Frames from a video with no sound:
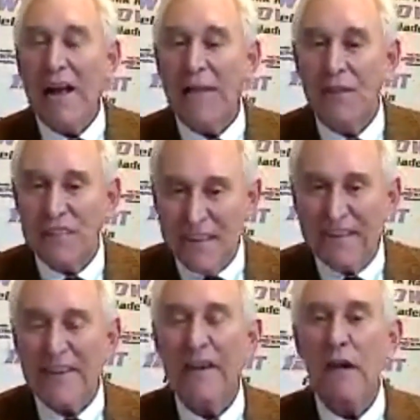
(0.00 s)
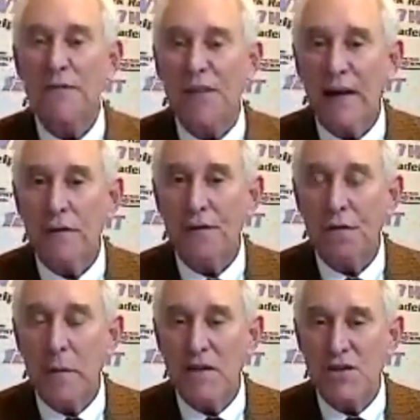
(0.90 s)
and the leaking of that
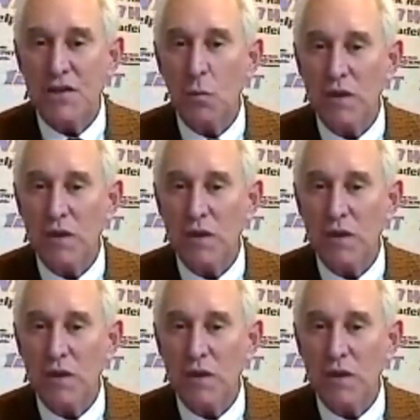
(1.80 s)
information,